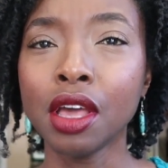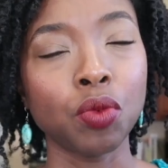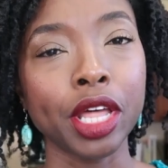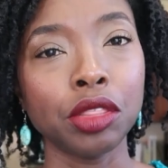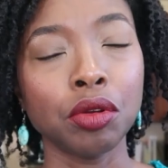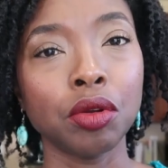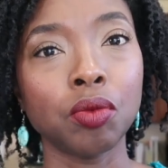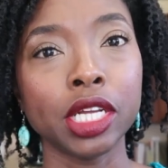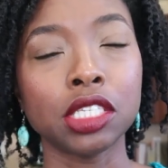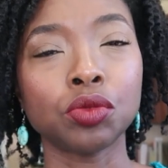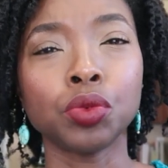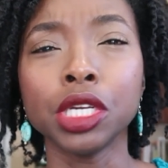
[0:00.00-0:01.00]
whether it
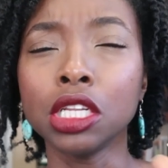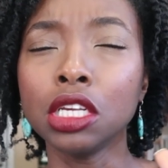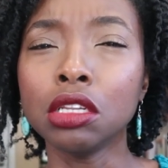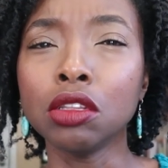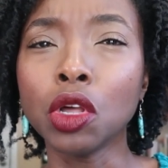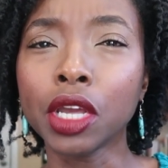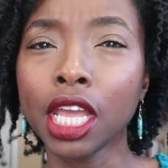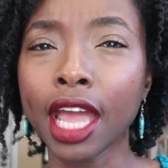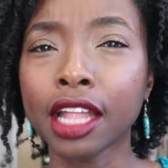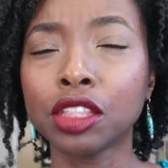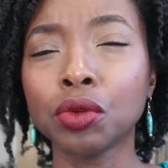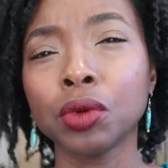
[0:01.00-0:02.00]
was really looking
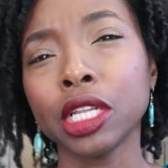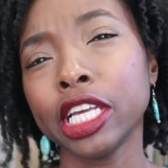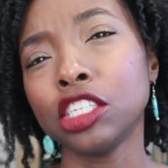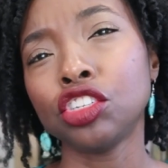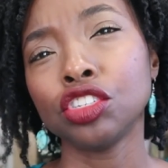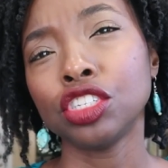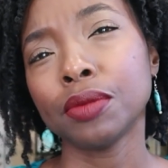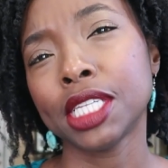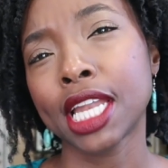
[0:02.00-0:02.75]
at the relationships